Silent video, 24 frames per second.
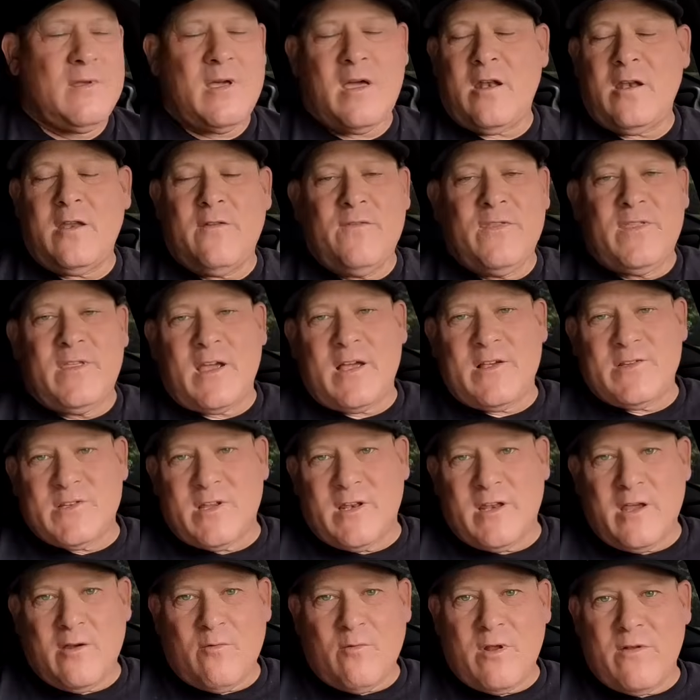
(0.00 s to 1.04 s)
I don't even think I was
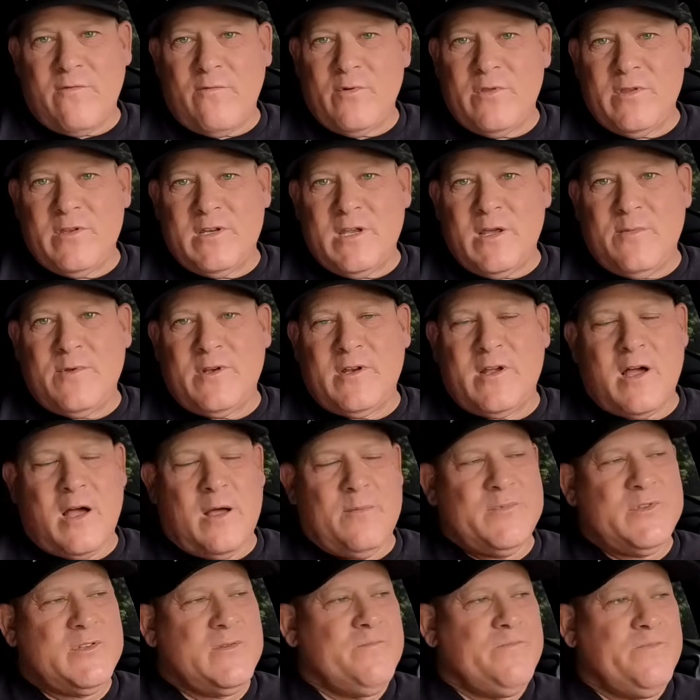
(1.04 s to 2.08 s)
going to get rid of when the demon
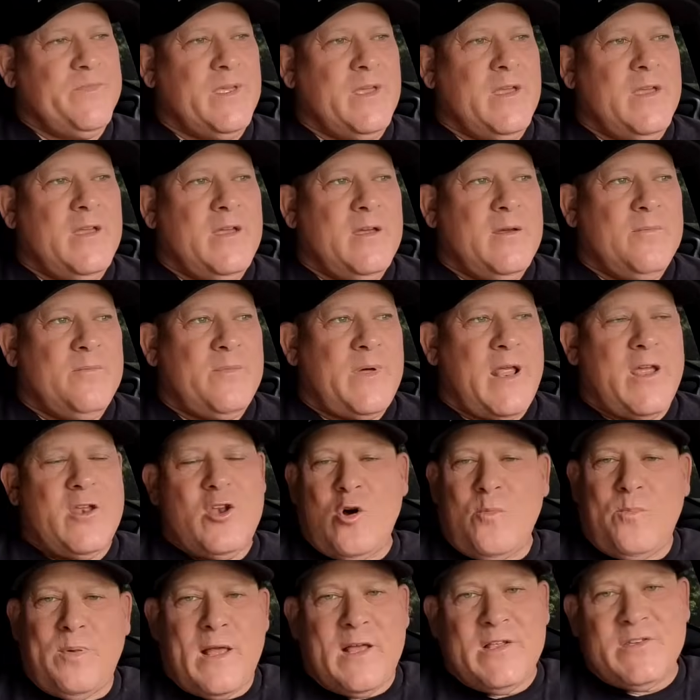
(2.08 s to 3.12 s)
comes. But I had
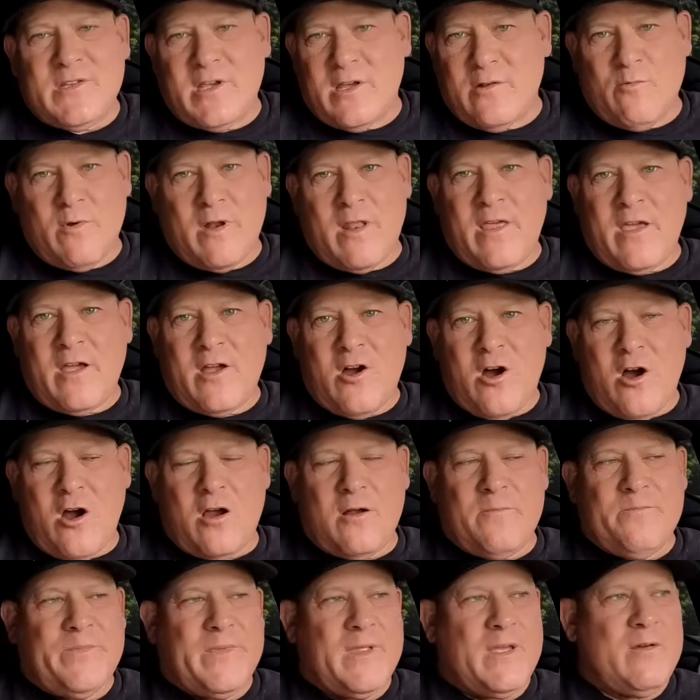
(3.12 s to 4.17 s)
no plans on getting rid of that
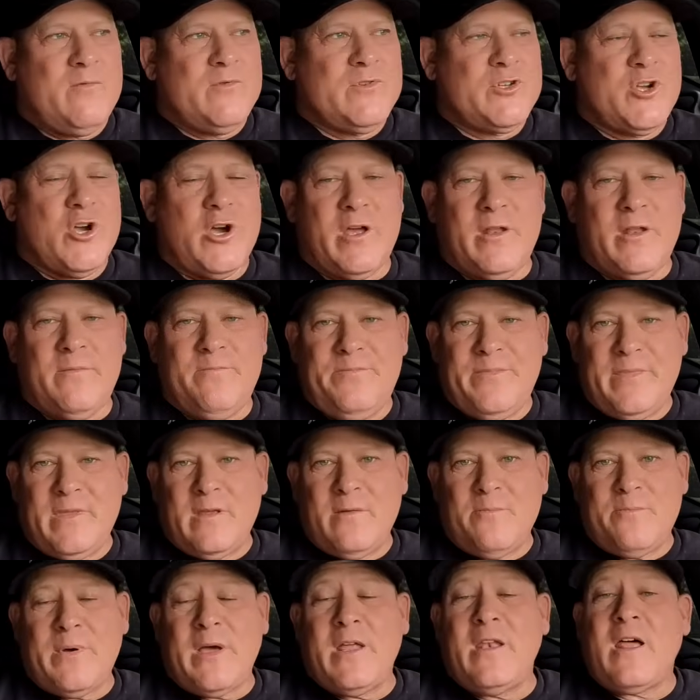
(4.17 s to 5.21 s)
car. That was good.
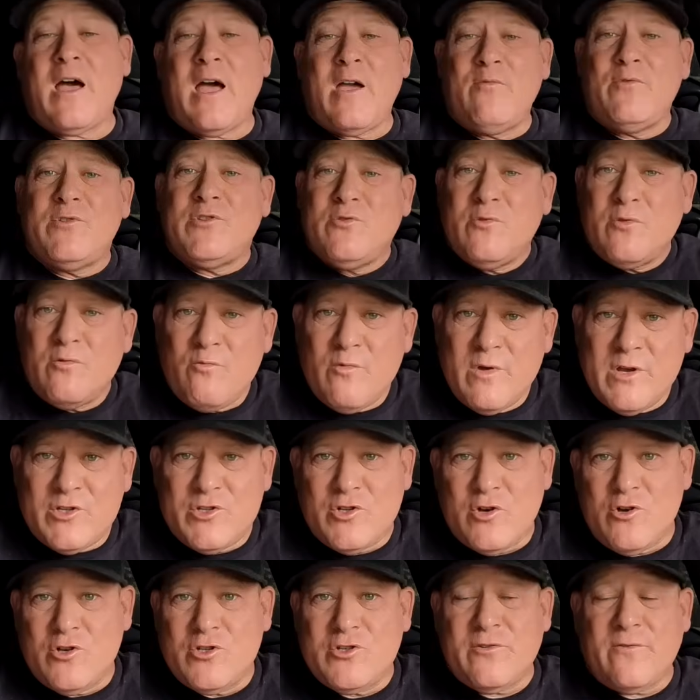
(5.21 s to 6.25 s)
But I was doing
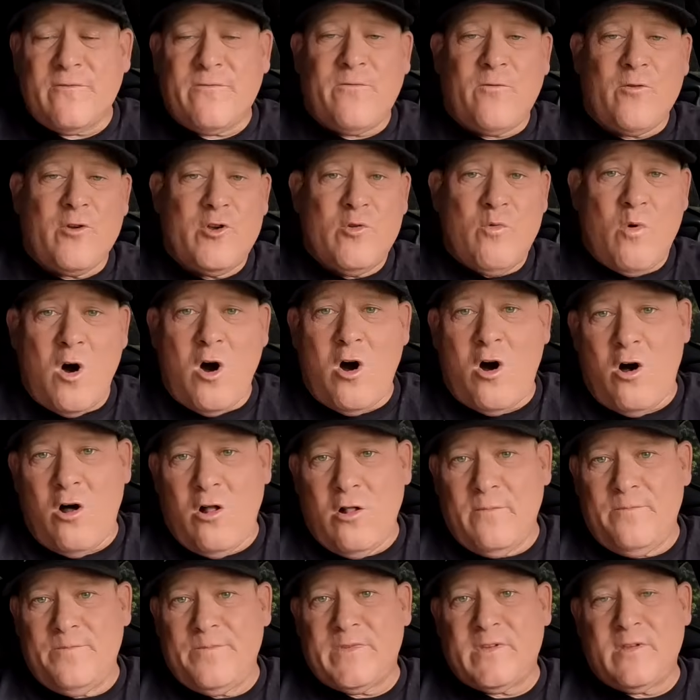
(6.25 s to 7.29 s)
research for you
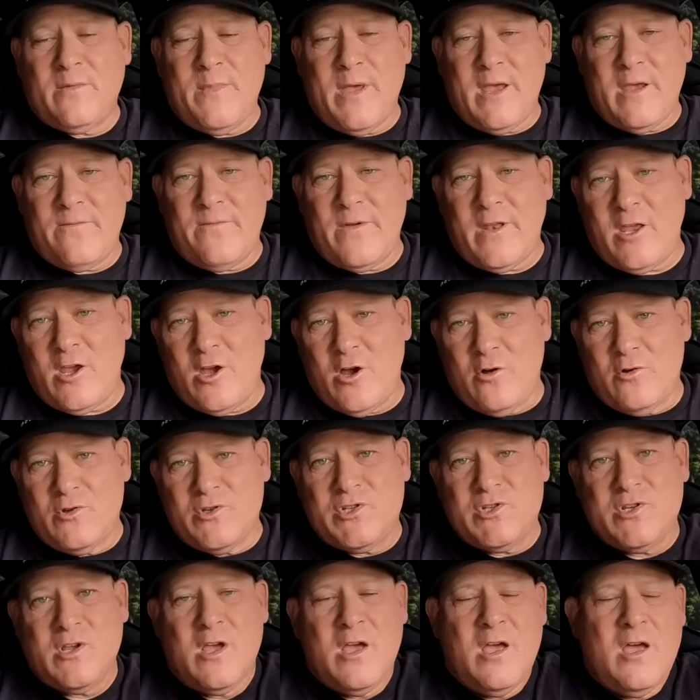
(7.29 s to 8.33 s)
all to make
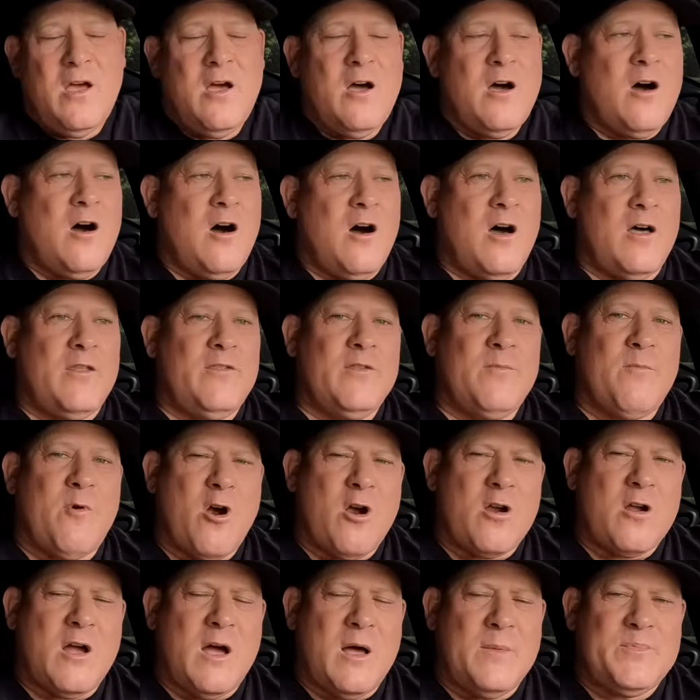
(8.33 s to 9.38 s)
videos on the
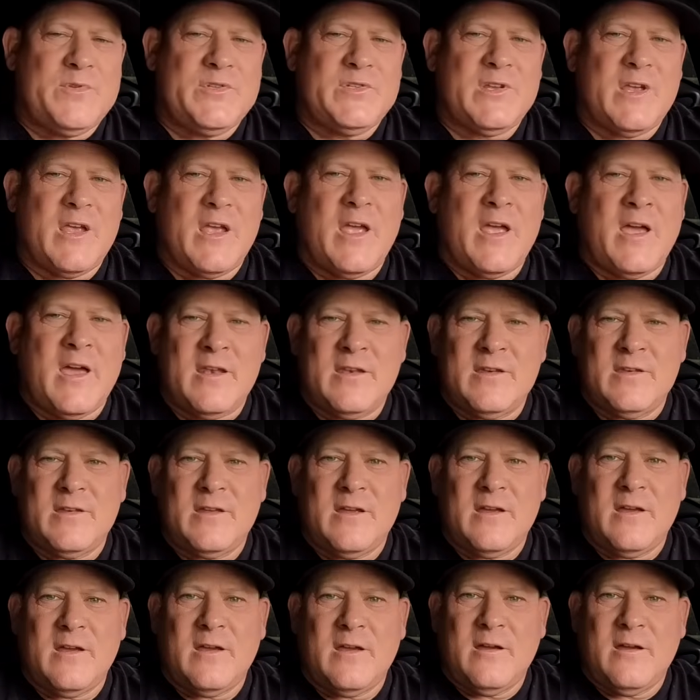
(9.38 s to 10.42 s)
markups and
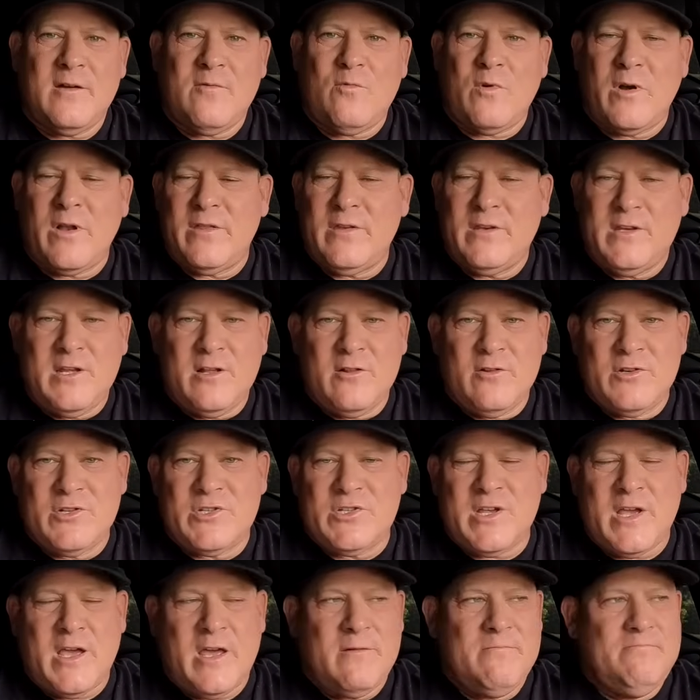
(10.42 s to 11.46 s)
one of the dealers
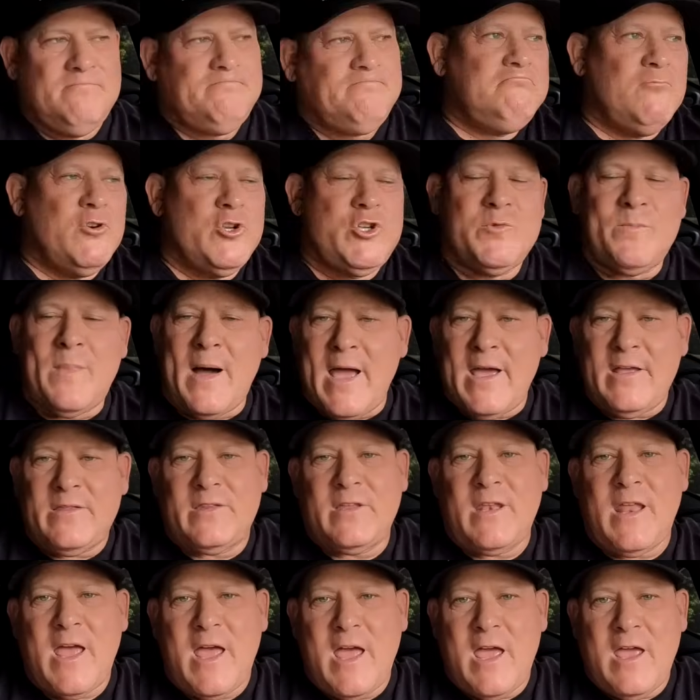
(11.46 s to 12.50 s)
said, would you buy it
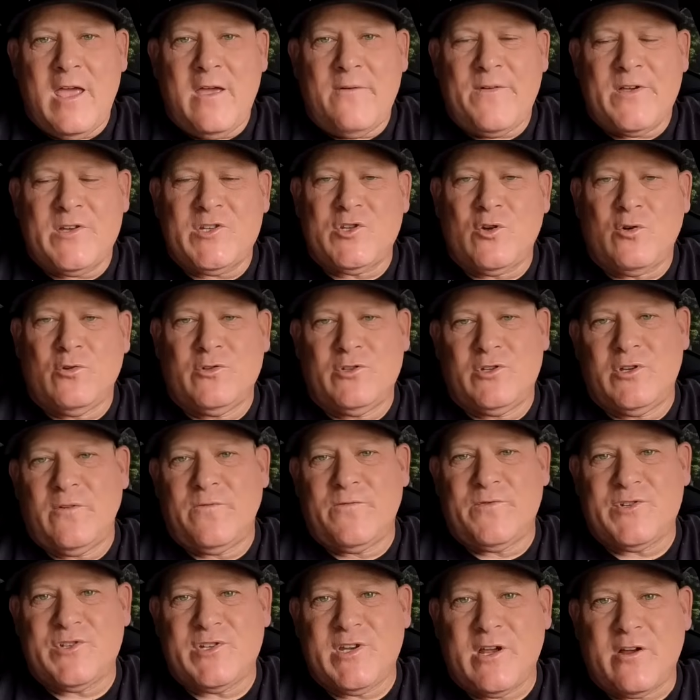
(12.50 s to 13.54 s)
today if I sold this to you
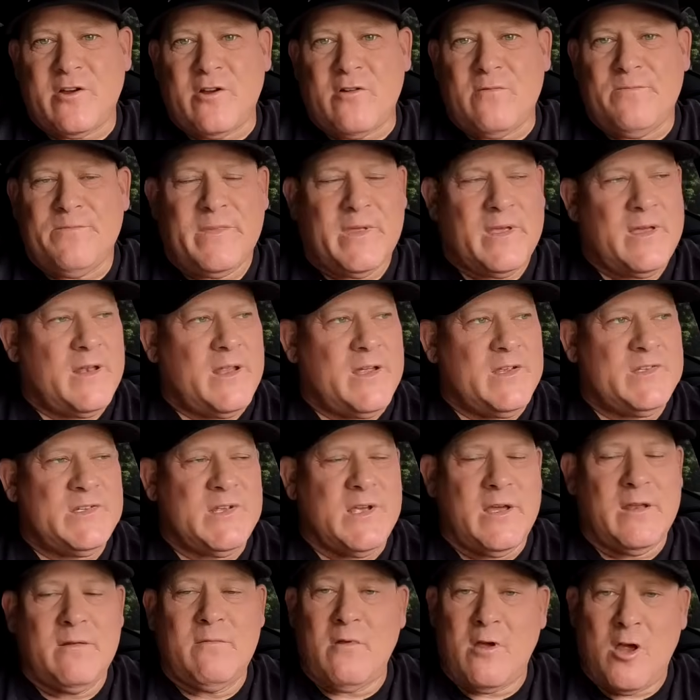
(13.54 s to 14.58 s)
for sticker? And I
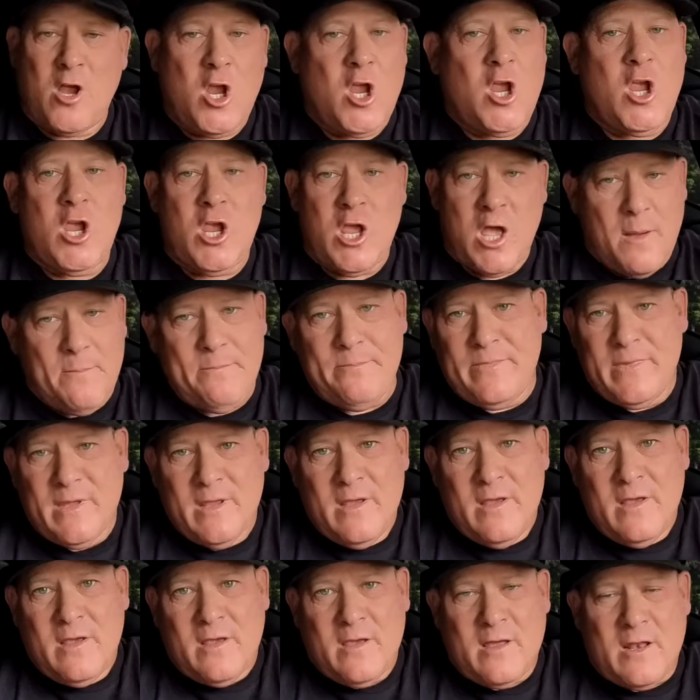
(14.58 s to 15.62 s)
said, yep.
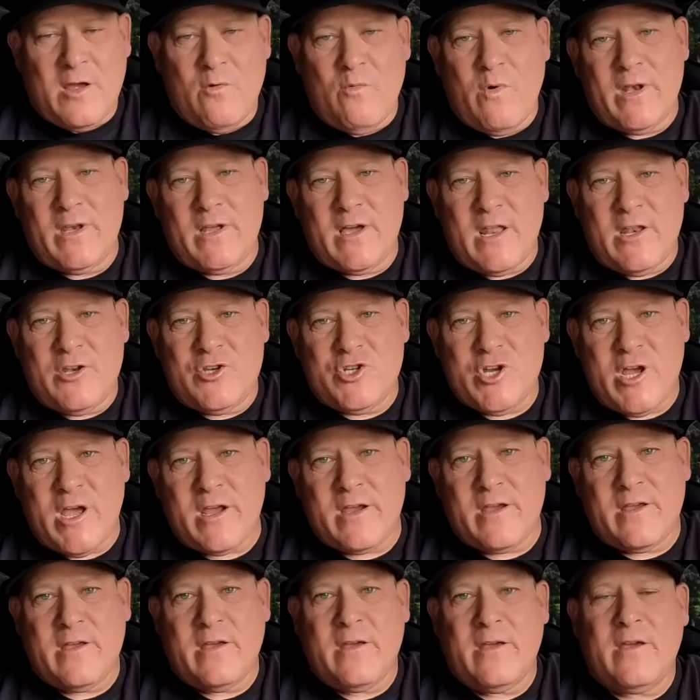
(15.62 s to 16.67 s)
And I went and got a
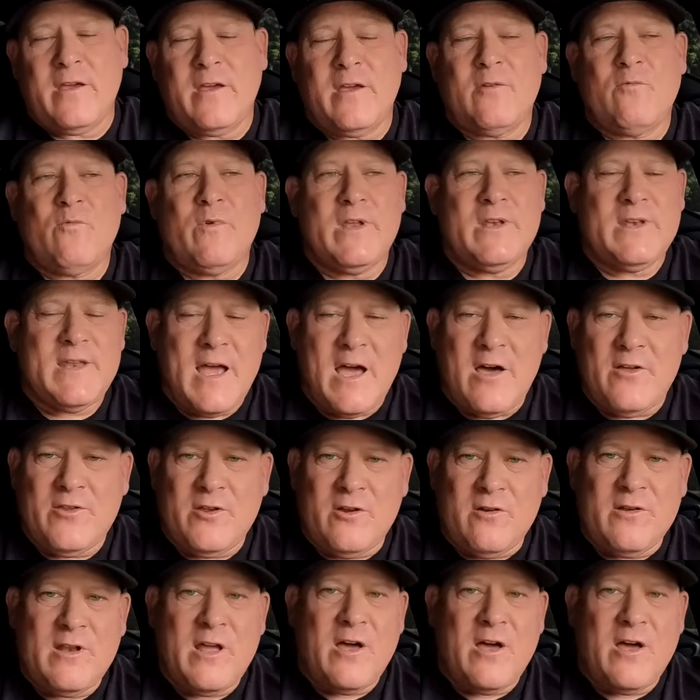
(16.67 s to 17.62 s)
check and went down there.